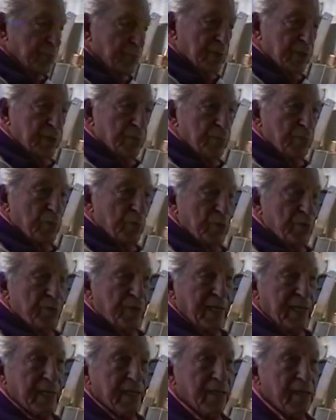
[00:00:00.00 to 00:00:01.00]
one will
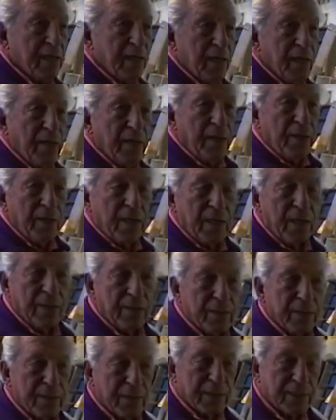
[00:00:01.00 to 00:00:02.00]
dig,
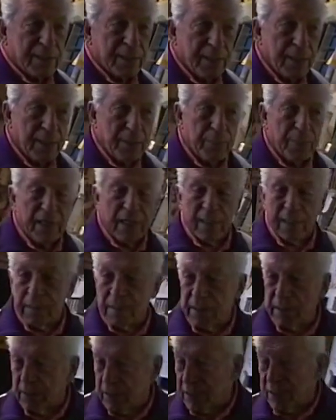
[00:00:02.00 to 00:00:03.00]
say about,
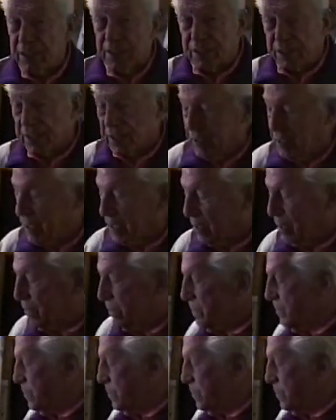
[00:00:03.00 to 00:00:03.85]
just a second.